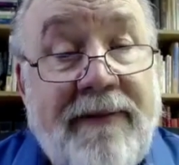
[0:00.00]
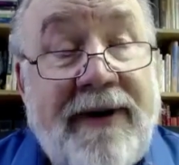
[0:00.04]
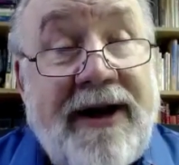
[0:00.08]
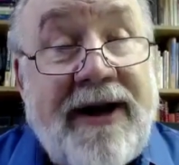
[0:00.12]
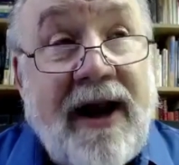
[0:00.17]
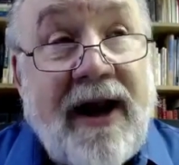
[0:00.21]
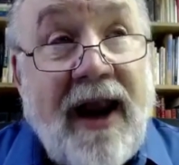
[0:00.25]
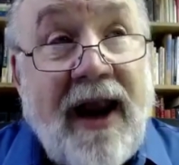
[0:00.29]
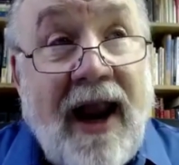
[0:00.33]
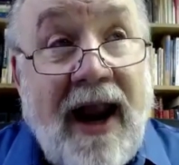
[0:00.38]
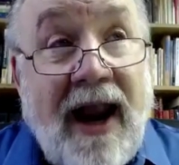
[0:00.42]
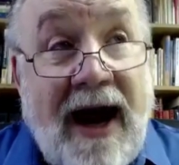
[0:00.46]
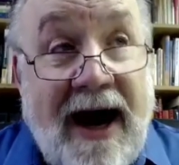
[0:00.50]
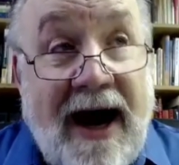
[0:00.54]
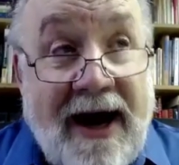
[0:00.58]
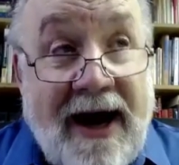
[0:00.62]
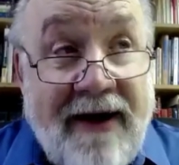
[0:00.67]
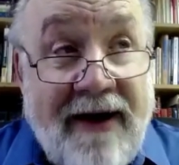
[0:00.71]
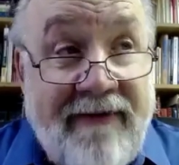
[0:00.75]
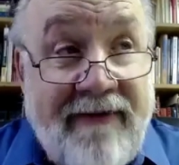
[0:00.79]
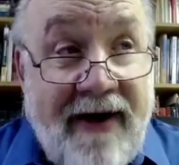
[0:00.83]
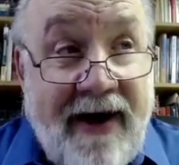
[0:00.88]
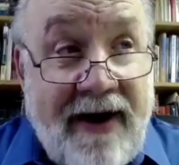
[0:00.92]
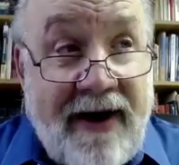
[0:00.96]
a lot
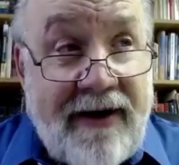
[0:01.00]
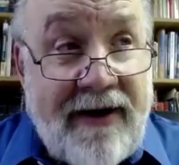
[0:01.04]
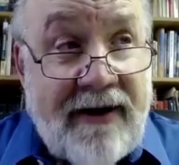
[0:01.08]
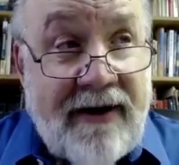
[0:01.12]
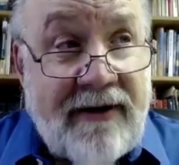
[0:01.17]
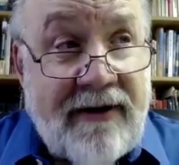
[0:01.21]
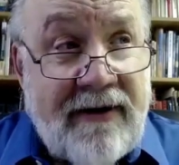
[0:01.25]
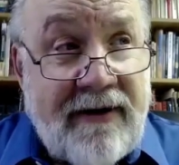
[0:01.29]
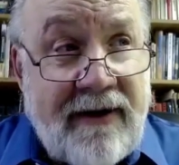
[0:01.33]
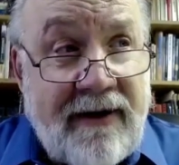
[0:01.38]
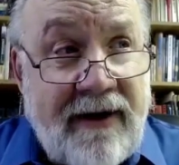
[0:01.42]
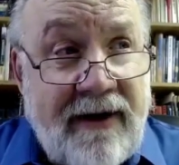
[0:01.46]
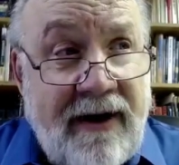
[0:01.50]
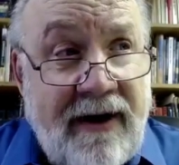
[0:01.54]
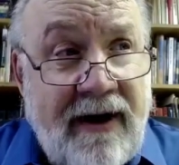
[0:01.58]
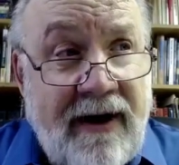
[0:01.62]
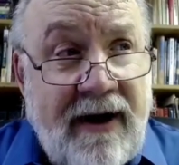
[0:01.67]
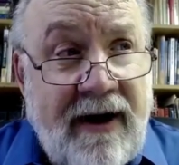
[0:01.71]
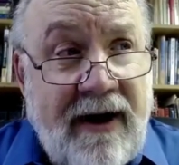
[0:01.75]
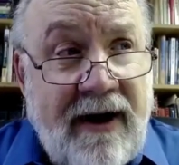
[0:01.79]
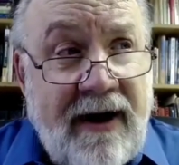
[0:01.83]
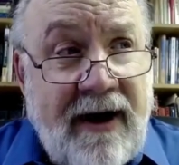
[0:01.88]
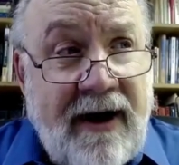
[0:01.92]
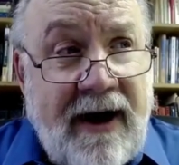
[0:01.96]
of editing.
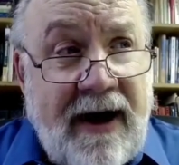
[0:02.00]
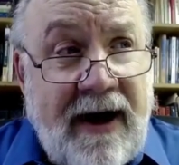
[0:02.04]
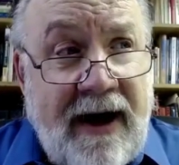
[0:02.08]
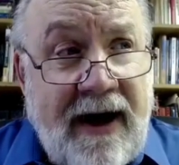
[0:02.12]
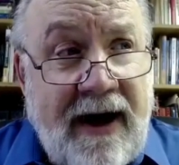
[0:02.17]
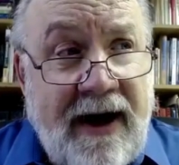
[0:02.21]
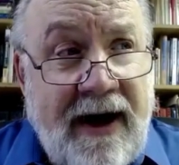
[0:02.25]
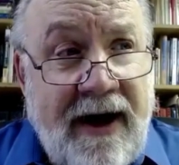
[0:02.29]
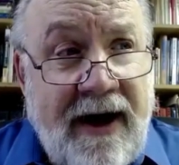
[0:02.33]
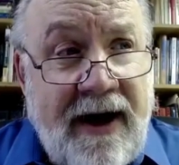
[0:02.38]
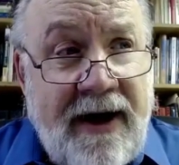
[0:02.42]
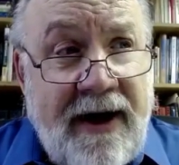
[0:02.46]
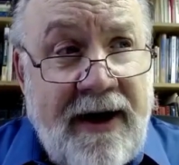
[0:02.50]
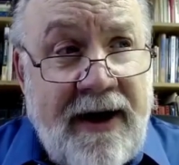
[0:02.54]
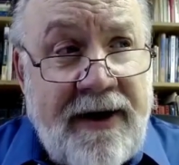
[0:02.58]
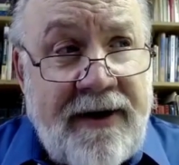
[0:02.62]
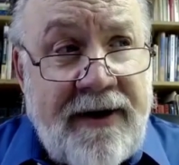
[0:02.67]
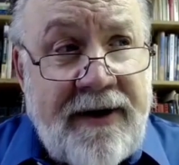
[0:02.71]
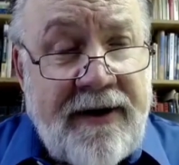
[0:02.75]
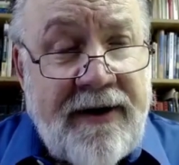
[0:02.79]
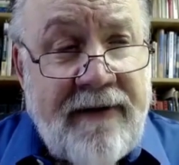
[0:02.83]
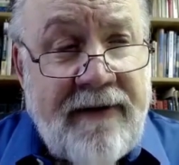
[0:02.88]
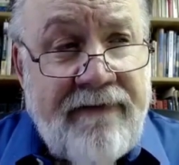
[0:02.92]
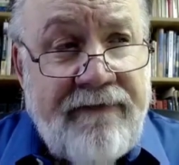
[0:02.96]

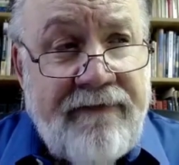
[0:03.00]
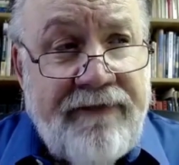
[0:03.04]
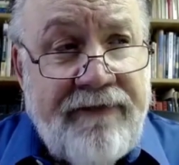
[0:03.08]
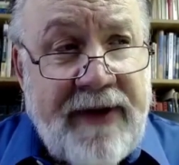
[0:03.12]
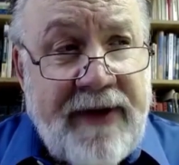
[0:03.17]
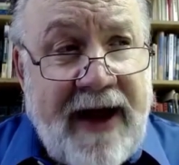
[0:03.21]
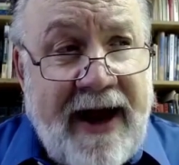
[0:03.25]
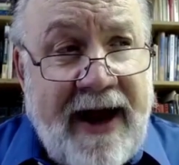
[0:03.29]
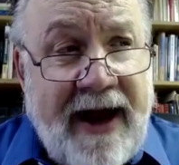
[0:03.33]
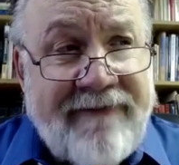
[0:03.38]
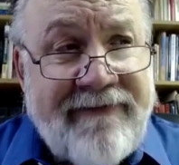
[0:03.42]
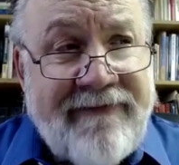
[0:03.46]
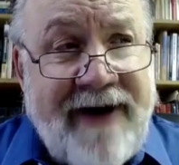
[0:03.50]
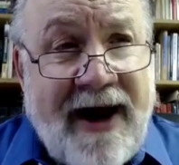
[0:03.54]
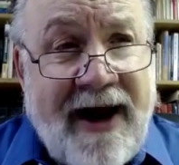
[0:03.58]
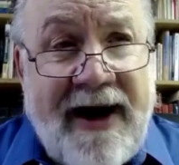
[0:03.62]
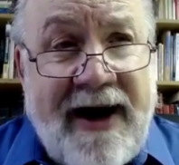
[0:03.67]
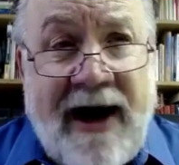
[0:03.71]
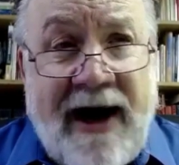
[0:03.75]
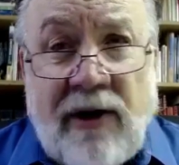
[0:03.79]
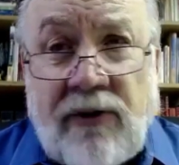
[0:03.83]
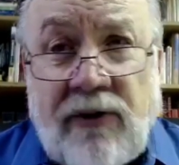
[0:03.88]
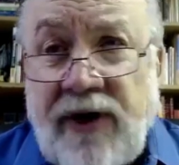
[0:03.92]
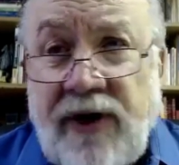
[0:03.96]
And I've got an
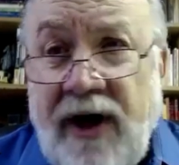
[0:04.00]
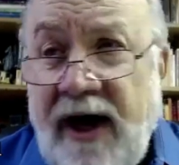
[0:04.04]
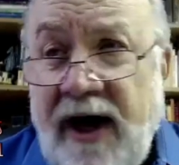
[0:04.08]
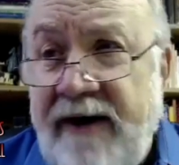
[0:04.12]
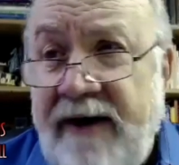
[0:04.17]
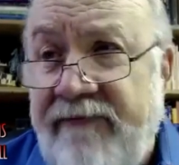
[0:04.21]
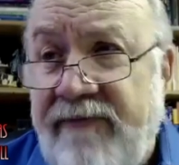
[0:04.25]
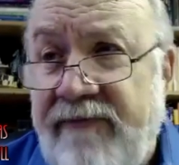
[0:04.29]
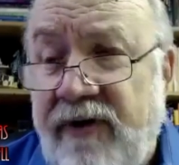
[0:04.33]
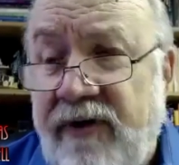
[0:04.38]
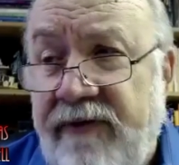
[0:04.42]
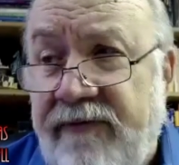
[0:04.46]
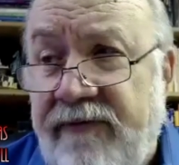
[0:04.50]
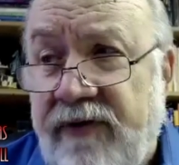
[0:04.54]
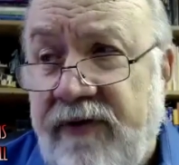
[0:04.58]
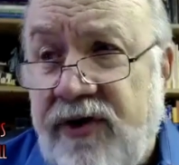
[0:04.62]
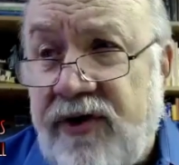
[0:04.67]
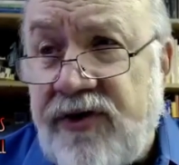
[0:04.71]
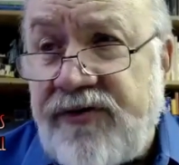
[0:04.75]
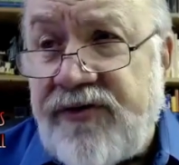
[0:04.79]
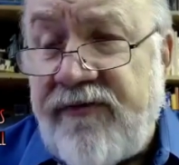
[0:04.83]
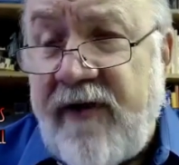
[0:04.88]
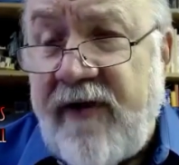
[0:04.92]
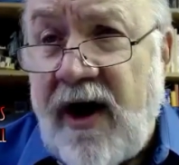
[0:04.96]
outline for the first
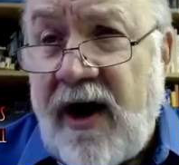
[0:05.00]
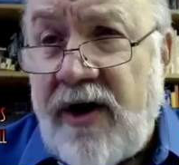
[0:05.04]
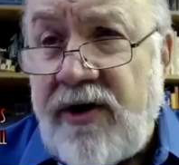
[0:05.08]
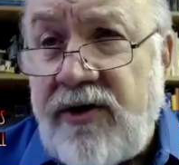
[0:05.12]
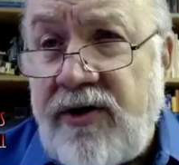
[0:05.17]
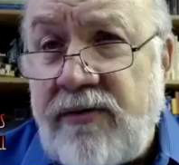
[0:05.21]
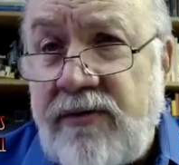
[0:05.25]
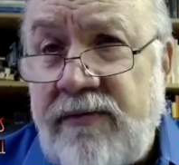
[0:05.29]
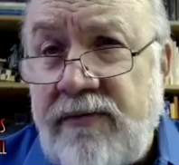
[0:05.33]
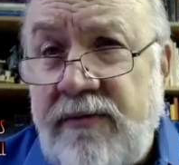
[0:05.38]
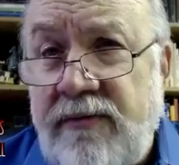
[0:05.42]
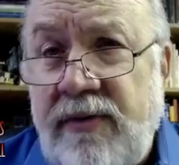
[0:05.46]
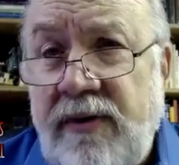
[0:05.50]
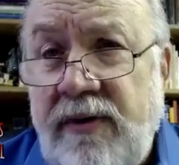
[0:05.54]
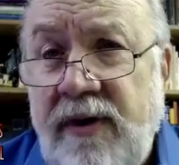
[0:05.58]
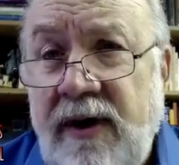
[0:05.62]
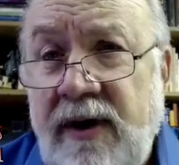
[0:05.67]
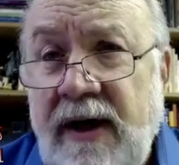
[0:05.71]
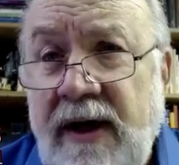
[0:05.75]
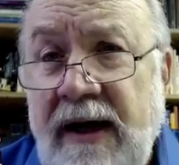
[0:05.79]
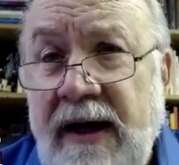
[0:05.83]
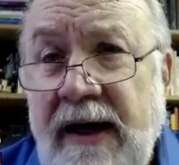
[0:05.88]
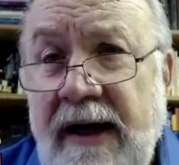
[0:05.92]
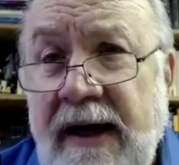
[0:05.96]
volume,
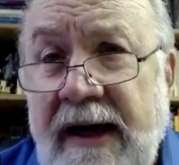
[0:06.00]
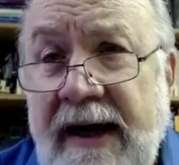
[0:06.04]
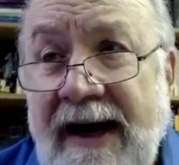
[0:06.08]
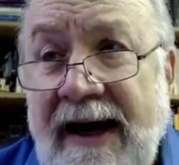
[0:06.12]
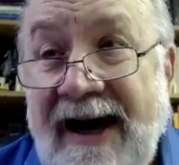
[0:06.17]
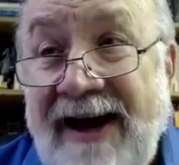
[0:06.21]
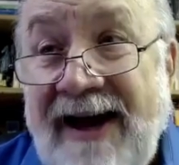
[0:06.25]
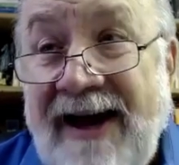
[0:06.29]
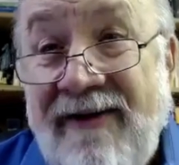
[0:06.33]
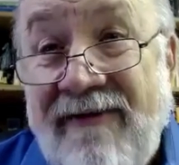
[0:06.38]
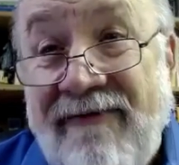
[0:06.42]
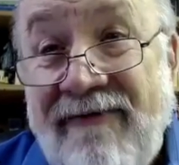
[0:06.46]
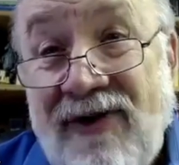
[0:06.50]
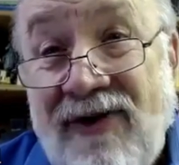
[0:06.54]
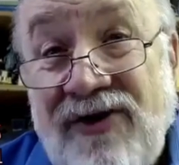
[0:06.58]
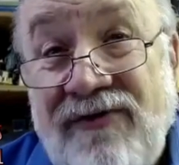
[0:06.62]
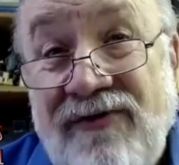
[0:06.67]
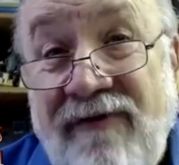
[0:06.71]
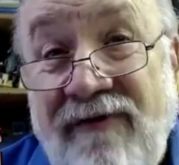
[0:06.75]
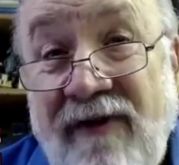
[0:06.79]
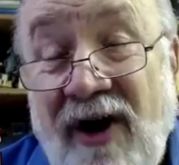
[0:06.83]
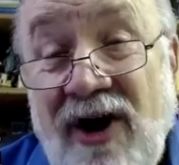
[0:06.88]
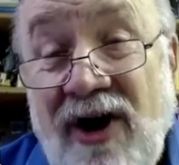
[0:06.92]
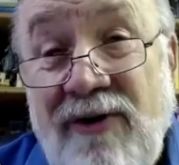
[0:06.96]
and the first
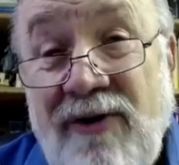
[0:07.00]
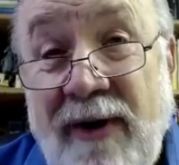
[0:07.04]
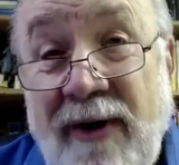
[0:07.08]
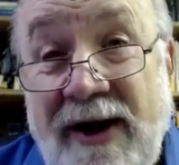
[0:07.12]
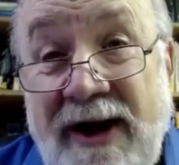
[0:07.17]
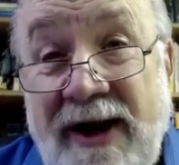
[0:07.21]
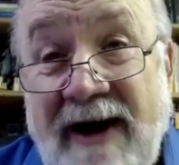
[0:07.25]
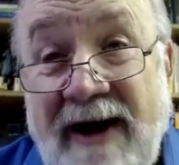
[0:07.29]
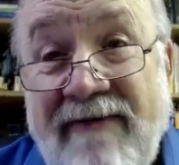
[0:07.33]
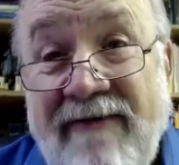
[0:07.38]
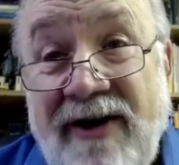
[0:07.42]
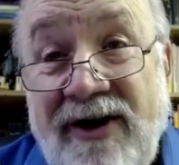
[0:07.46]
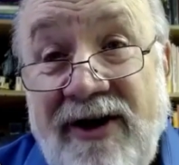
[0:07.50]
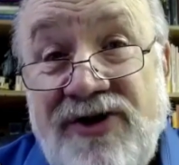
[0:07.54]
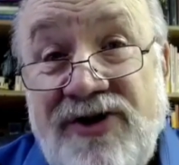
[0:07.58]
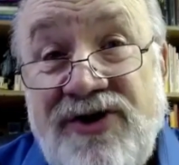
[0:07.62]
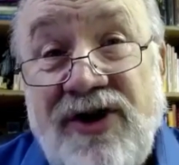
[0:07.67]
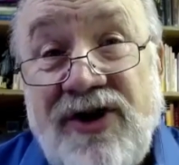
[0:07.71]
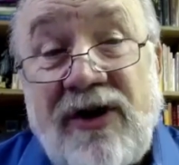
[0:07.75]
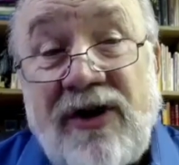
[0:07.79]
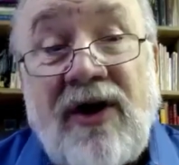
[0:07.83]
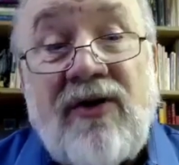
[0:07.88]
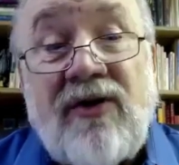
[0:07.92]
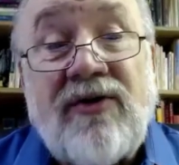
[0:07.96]
volume on evidence
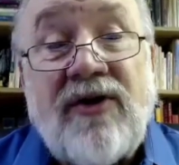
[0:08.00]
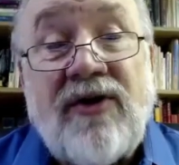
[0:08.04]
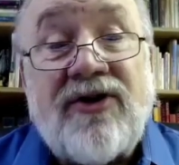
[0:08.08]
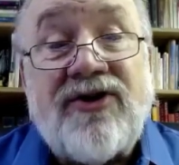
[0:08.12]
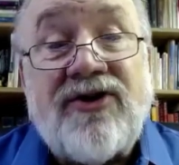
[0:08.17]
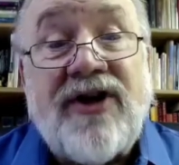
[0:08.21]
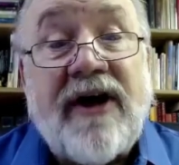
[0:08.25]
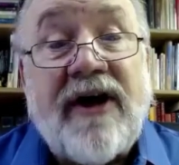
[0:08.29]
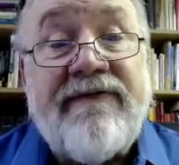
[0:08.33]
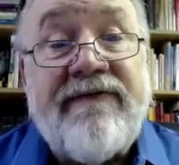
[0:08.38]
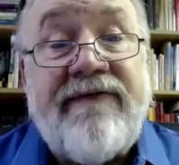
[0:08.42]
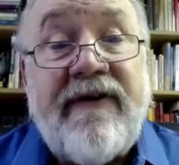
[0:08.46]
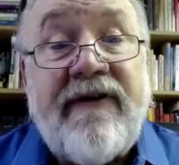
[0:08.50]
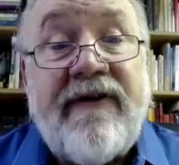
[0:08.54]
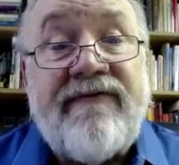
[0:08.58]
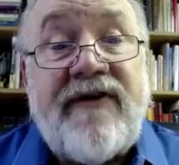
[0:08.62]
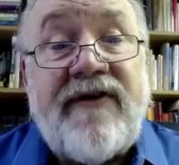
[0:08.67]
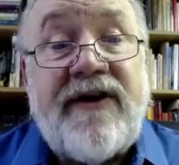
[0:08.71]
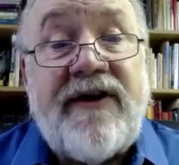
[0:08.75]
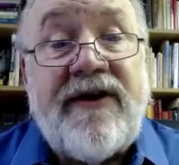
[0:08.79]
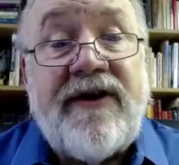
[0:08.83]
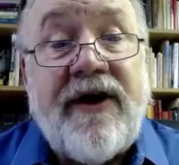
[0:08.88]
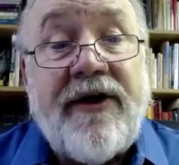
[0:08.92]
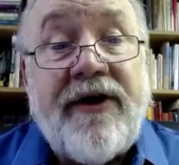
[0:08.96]
alone looks like
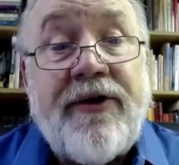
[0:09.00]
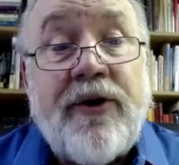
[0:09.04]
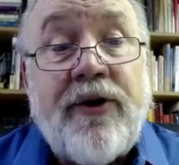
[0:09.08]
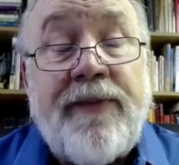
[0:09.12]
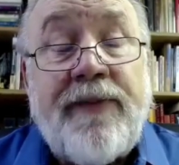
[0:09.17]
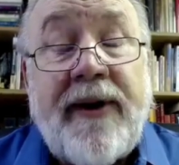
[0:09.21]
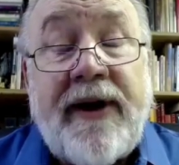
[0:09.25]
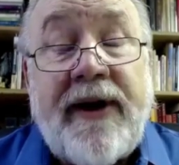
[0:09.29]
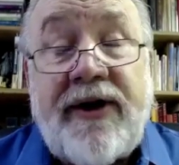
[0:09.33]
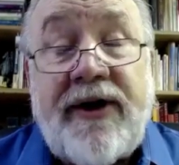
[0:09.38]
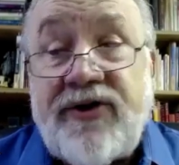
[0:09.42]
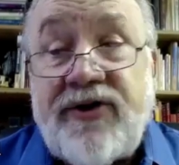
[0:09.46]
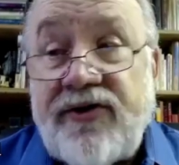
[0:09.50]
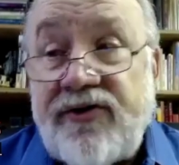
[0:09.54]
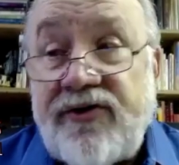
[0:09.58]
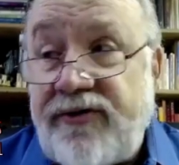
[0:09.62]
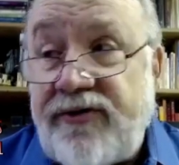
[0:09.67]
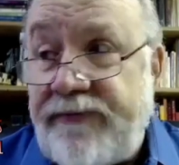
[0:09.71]
1,500 pages.